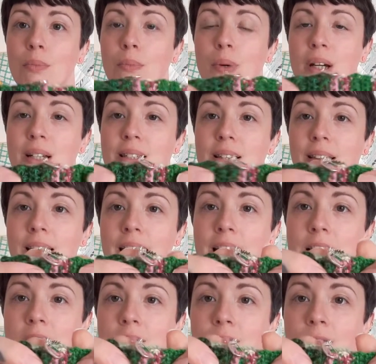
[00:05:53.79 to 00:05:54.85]
Where it
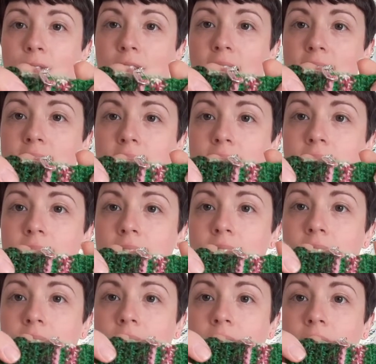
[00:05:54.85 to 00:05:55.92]
lays flatter
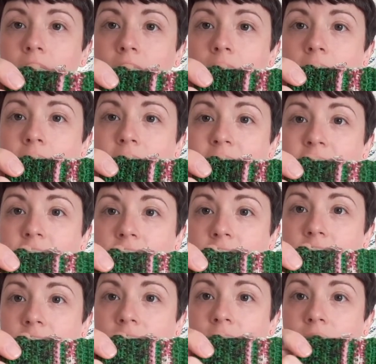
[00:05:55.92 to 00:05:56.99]
and neat
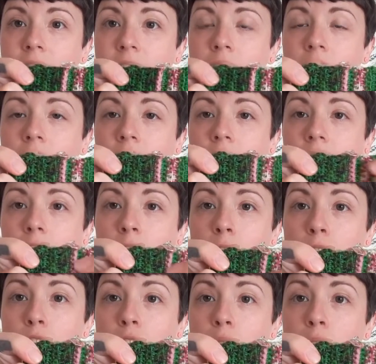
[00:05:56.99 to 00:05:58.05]
and it
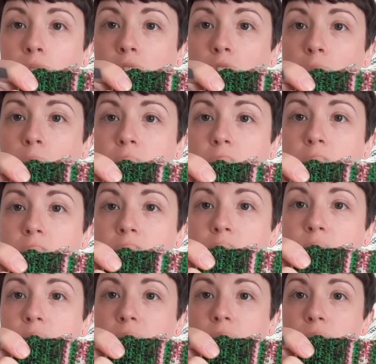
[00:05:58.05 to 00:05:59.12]
looks uniform with the rest
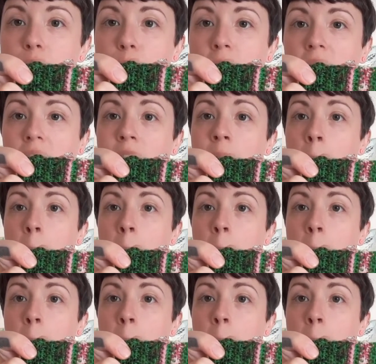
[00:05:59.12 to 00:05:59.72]
of the stitch pattern.